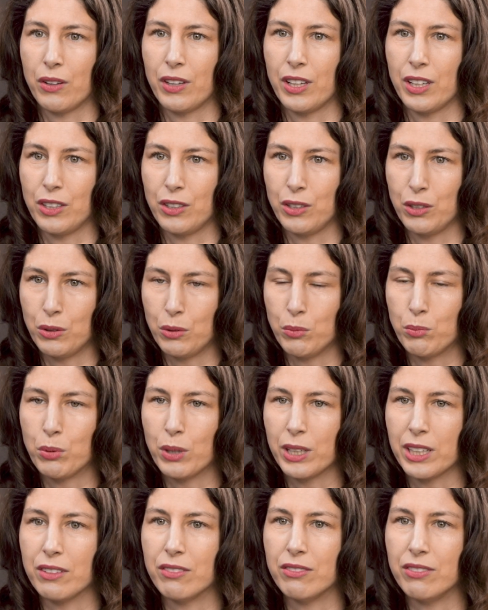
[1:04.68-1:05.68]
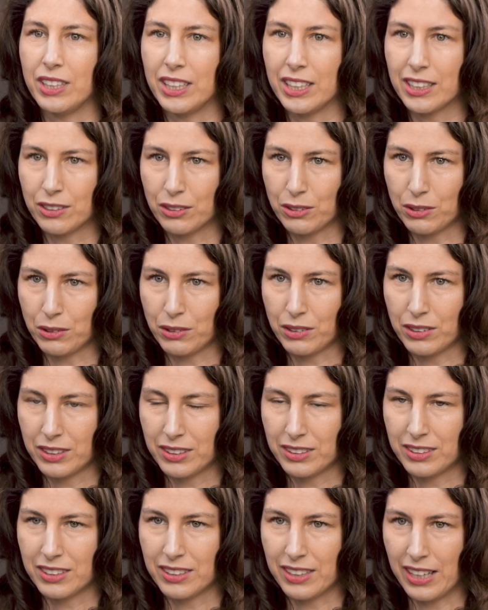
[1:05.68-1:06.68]
that you bring a vehicle
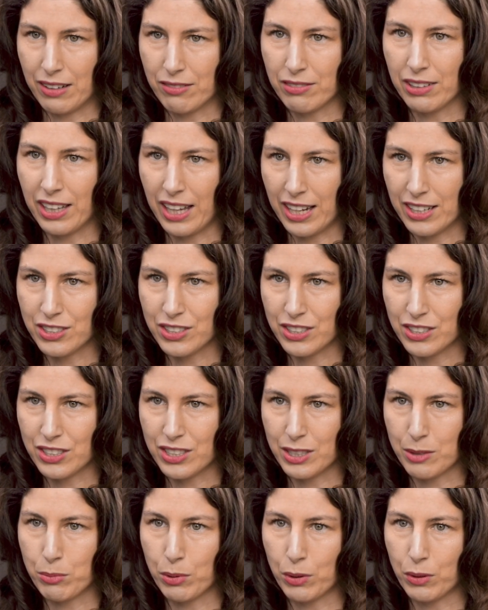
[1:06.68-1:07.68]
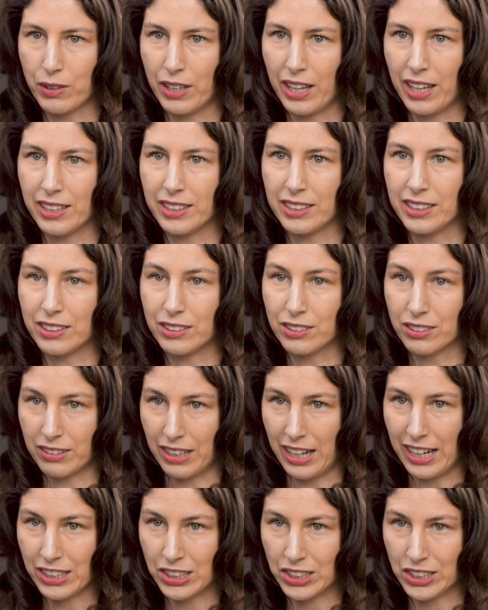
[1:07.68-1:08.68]
to that relationship or that
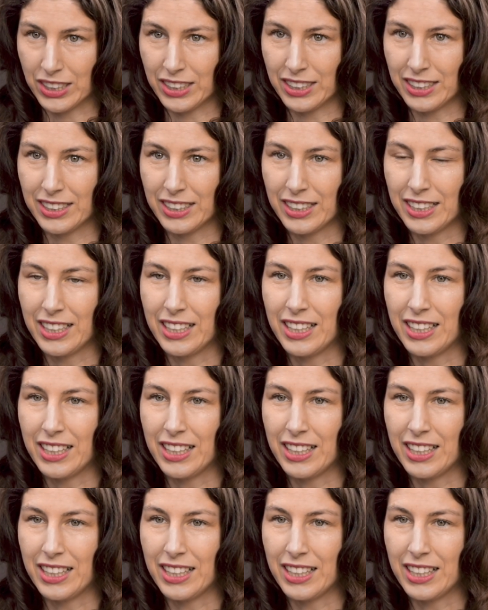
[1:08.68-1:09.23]
interaction